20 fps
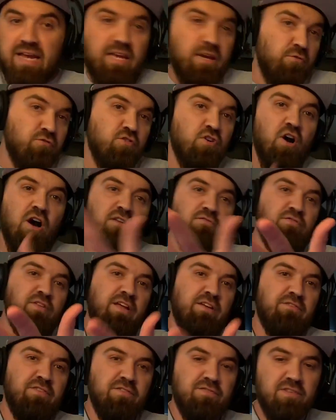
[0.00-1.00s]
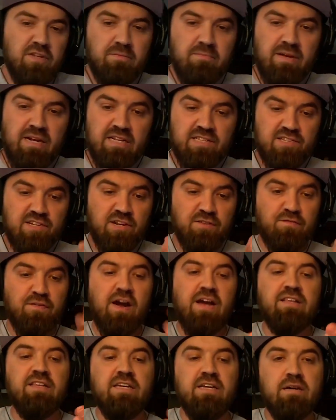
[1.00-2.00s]
He was gone for like 15 minutes, and he
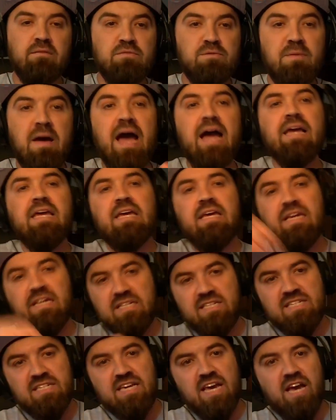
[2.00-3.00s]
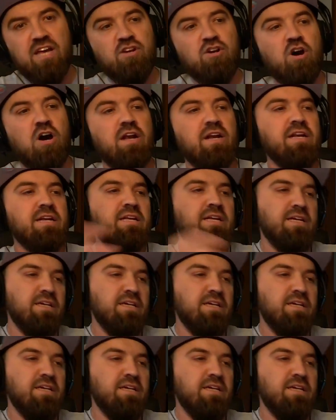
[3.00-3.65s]
finally comes back. He gets the end on it.